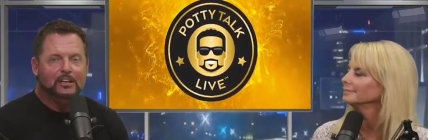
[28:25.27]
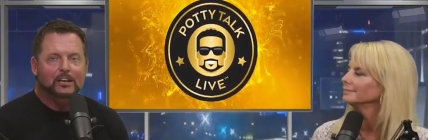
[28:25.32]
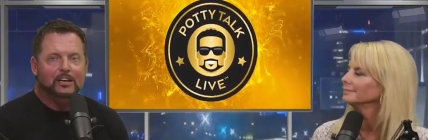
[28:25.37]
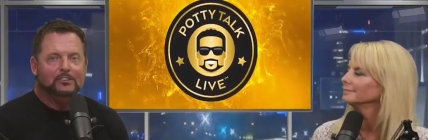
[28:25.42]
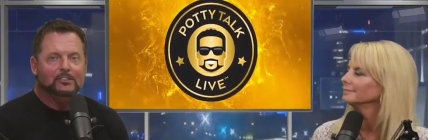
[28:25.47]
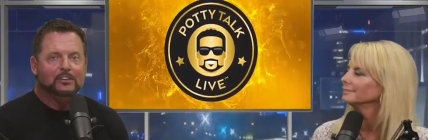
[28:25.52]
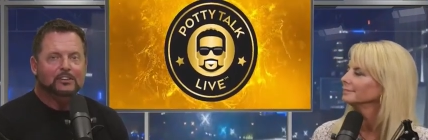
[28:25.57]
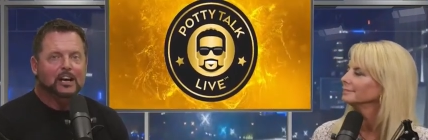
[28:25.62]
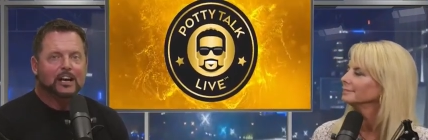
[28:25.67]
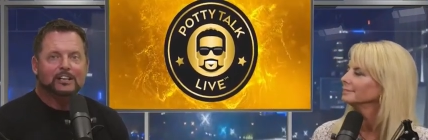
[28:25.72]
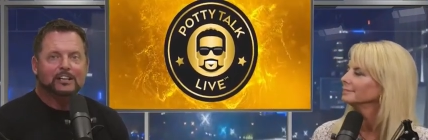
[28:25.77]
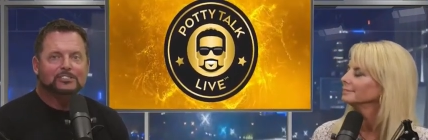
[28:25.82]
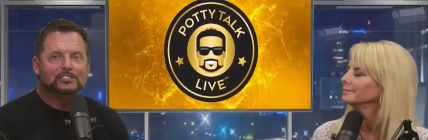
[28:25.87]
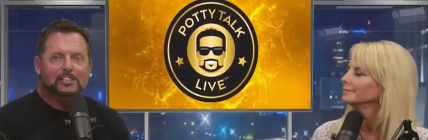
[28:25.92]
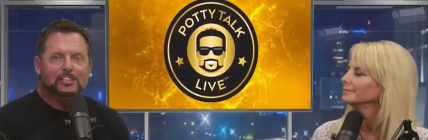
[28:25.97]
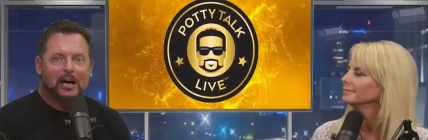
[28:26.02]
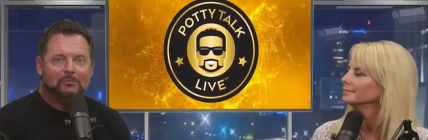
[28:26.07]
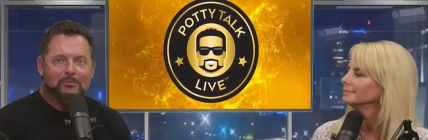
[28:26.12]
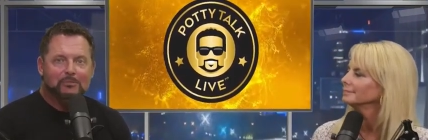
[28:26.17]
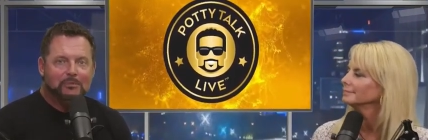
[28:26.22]
Speaker 1: They're not going to
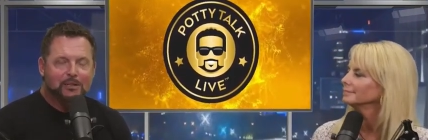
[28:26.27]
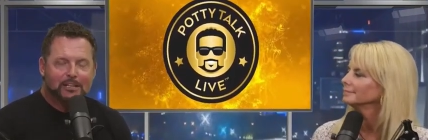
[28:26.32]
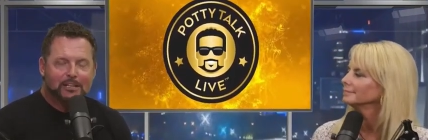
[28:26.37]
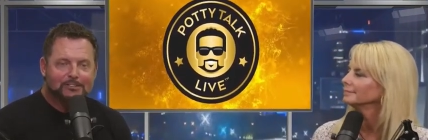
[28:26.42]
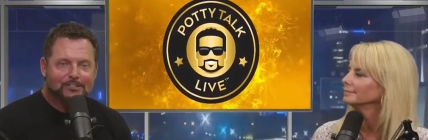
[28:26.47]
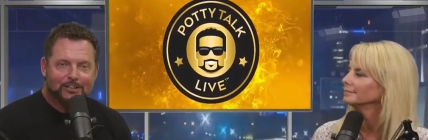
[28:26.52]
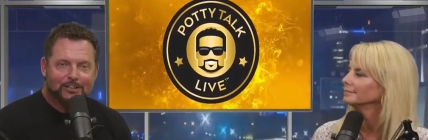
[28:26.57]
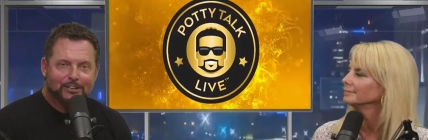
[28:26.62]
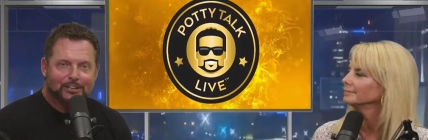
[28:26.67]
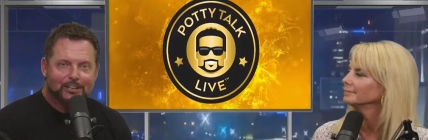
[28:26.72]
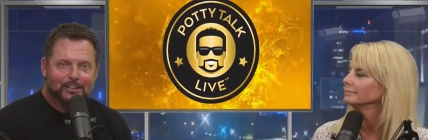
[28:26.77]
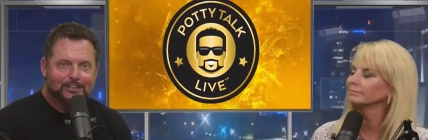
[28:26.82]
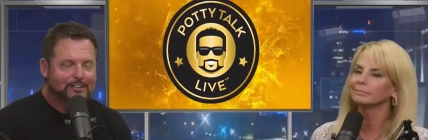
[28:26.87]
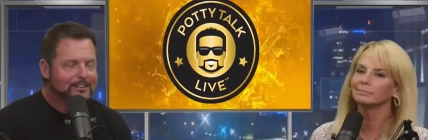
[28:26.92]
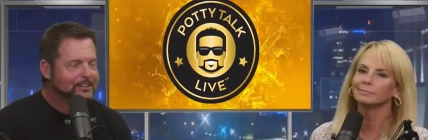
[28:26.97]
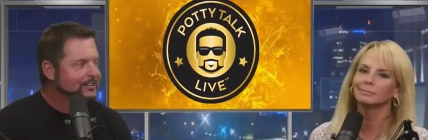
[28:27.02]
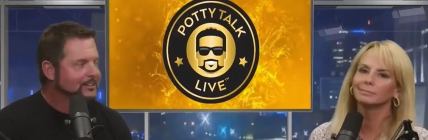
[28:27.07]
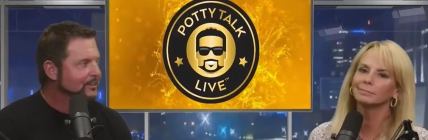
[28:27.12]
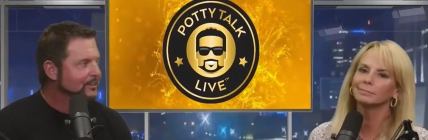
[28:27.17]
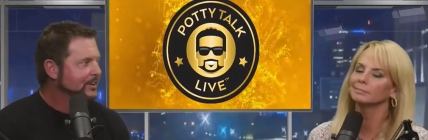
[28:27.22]
stop the military.
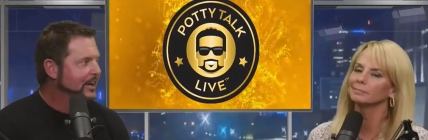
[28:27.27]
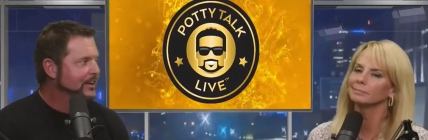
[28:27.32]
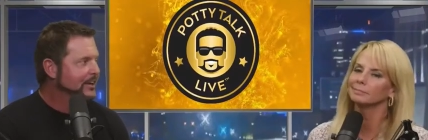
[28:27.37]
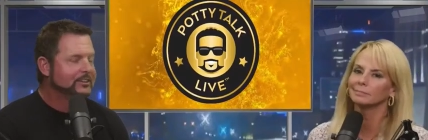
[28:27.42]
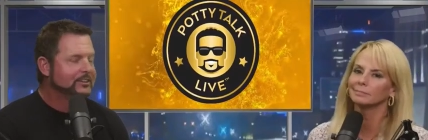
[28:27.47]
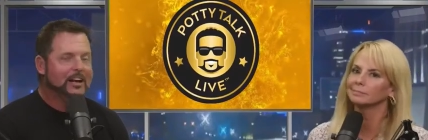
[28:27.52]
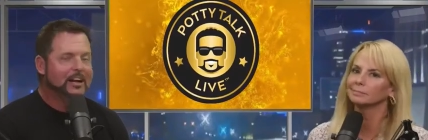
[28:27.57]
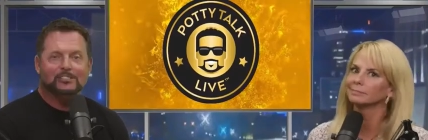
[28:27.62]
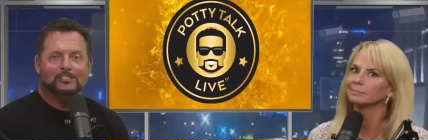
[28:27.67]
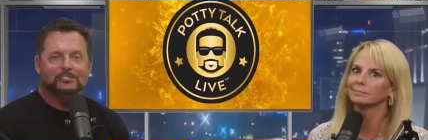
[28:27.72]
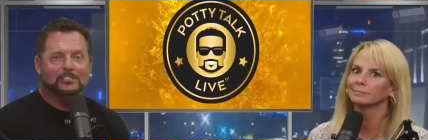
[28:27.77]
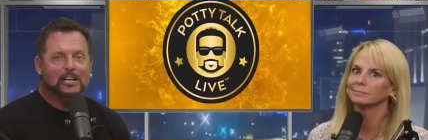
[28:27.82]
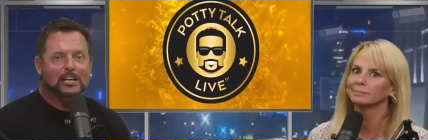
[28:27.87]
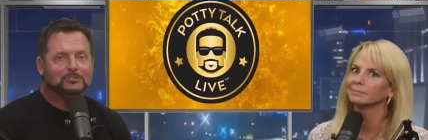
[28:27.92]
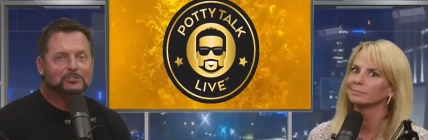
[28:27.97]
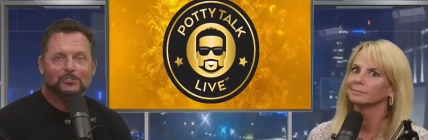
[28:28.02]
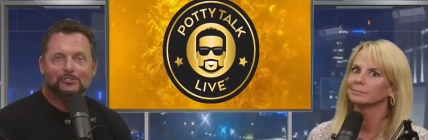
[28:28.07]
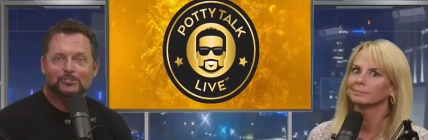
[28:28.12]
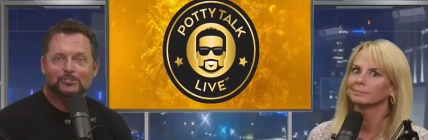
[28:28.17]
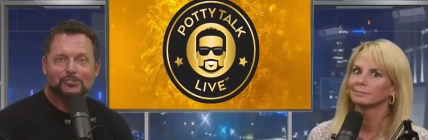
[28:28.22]
Okay, mm-hmm. they're not going to stop
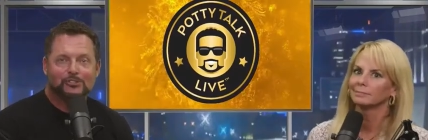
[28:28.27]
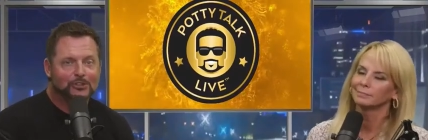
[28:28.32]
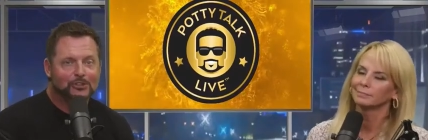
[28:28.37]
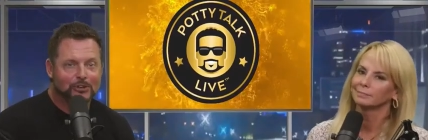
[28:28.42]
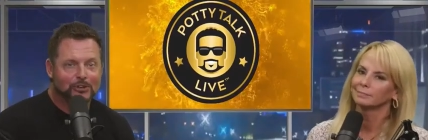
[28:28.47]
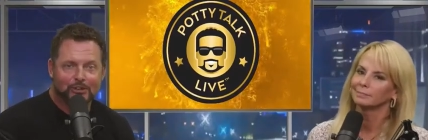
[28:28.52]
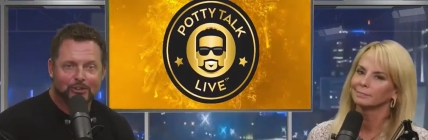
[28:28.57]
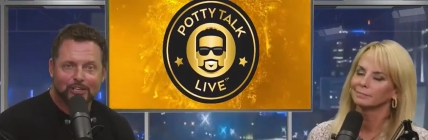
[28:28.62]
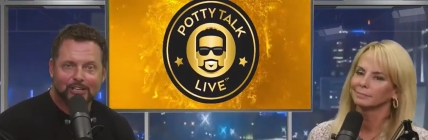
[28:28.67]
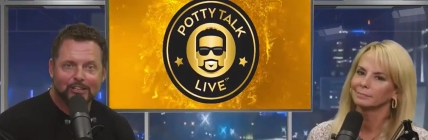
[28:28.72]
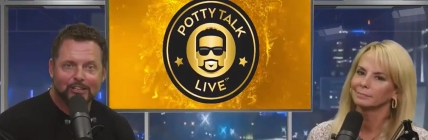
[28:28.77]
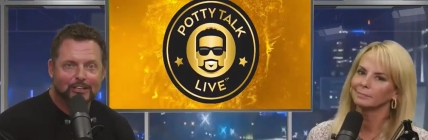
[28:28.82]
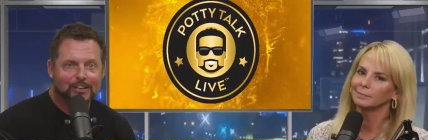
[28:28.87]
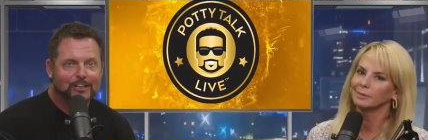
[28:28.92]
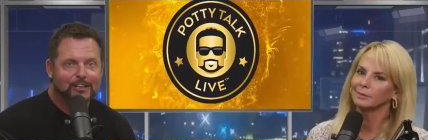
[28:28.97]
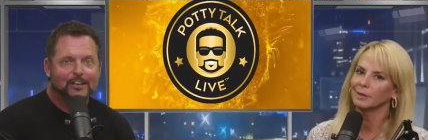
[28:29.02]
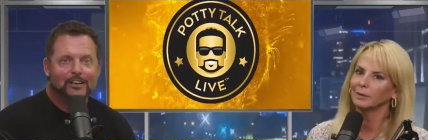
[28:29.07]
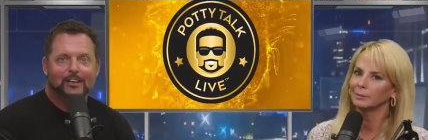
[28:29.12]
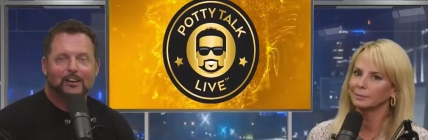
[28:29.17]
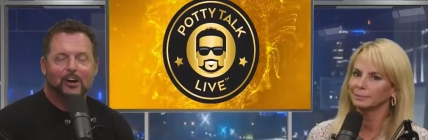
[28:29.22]
Social Security
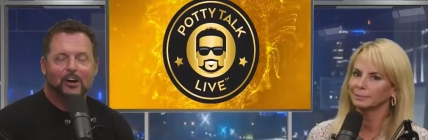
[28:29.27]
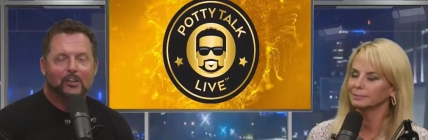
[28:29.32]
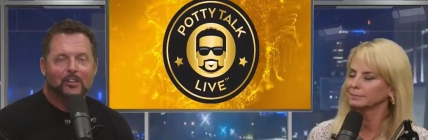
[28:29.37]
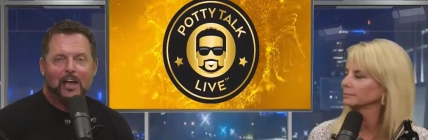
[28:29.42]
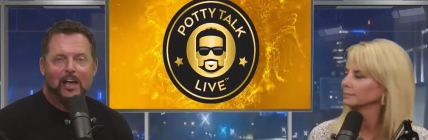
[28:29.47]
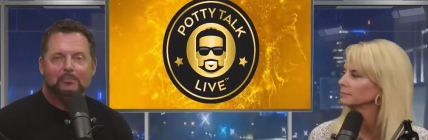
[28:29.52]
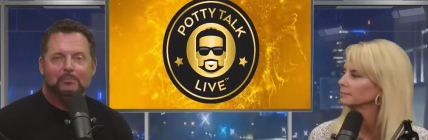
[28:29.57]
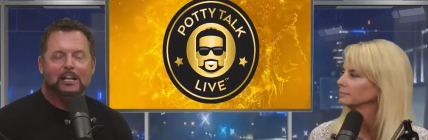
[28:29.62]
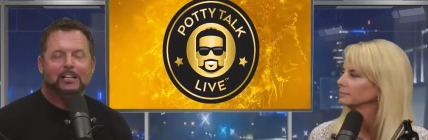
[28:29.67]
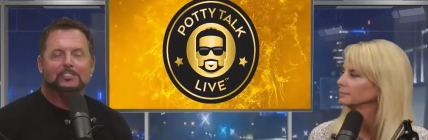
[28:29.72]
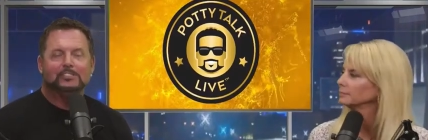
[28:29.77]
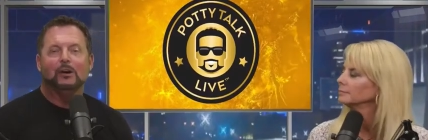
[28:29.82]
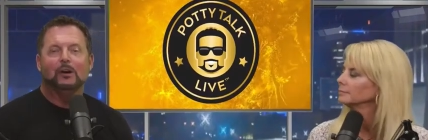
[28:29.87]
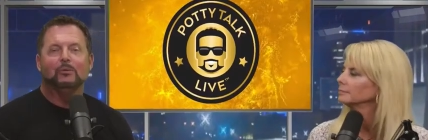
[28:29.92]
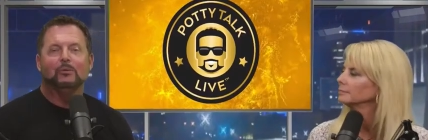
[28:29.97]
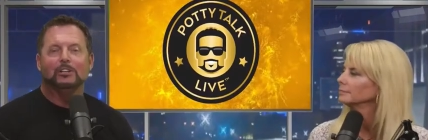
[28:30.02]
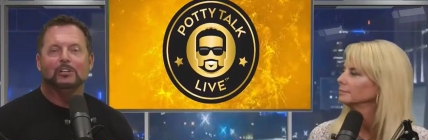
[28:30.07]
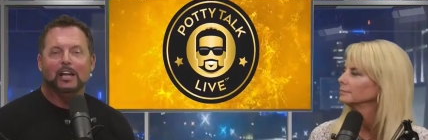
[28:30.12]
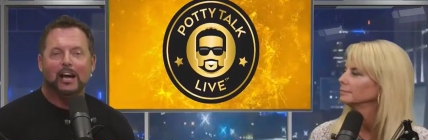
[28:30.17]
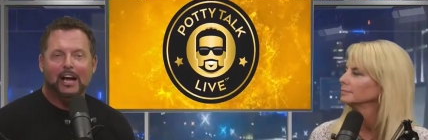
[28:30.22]
no. and all that. But that's how
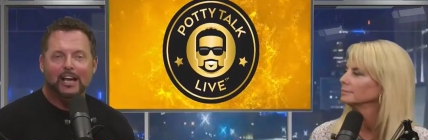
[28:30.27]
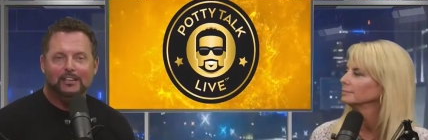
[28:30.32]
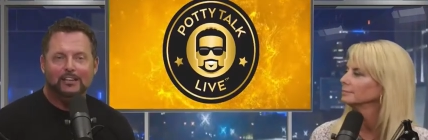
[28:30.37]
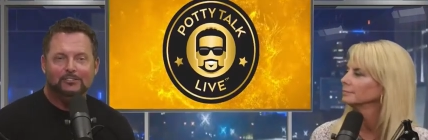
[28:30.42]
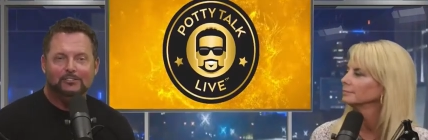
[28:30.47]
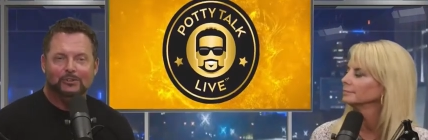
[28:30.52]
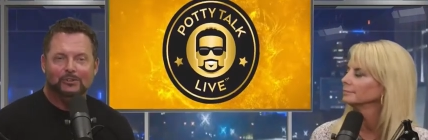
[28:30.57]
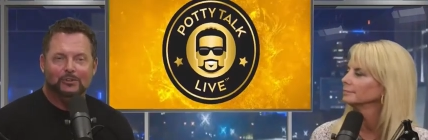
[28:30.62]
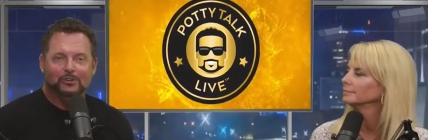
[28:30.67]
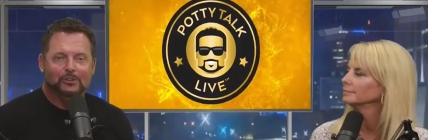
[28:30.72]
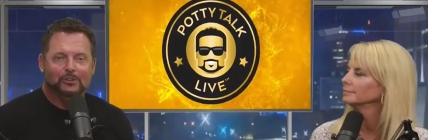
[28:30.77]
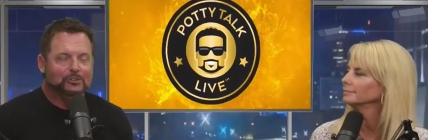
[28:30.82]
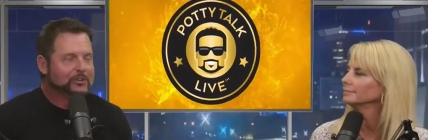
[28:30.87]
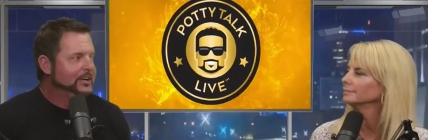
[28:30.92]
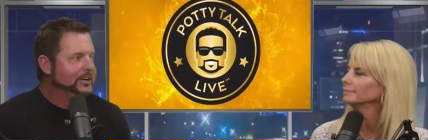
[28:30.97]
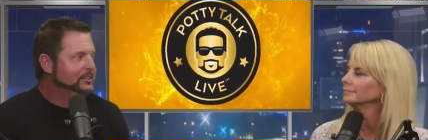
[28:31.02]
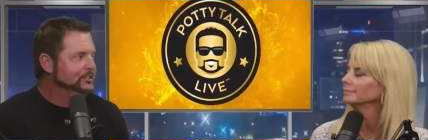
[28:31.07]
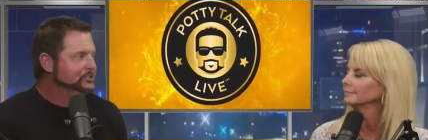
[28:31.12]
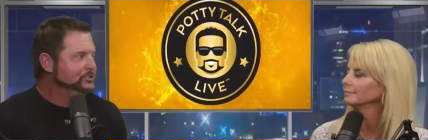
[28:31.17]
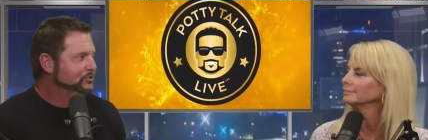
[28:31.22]
we're lied to and
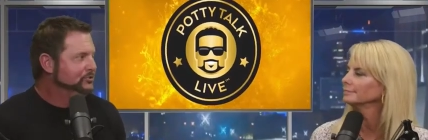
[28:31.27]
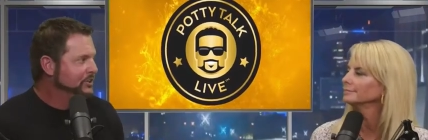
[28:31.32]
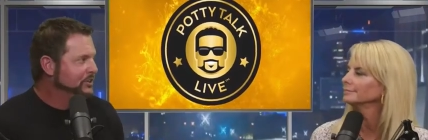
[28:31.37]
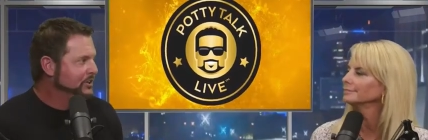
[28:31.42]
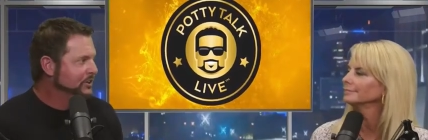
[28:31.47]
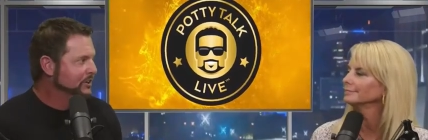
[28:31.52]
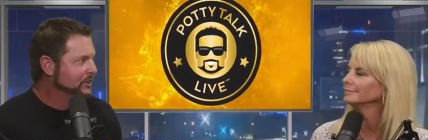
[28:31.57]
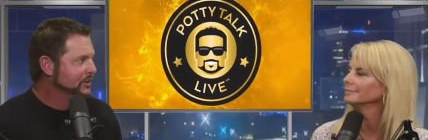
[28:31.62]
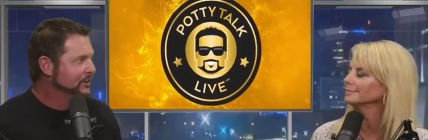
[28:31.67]
create this fear